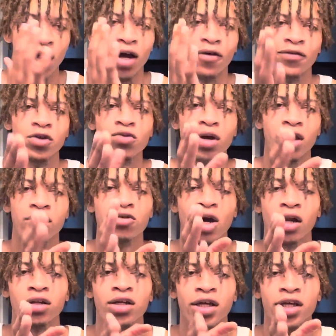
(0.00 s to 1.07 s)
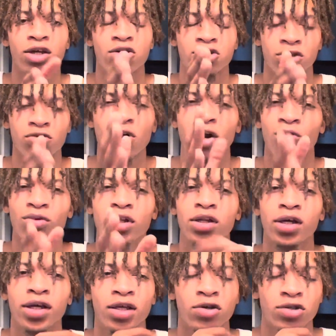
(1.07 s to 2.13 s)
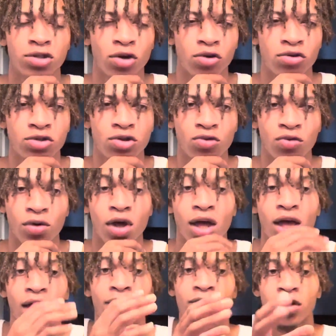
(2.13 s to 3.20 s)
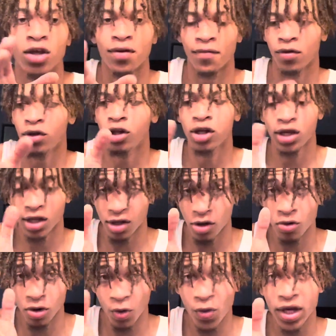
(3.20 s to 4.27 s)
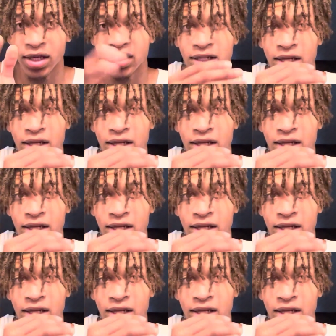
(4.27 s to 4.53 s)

you got to really look in your circle too. Look at who the weakest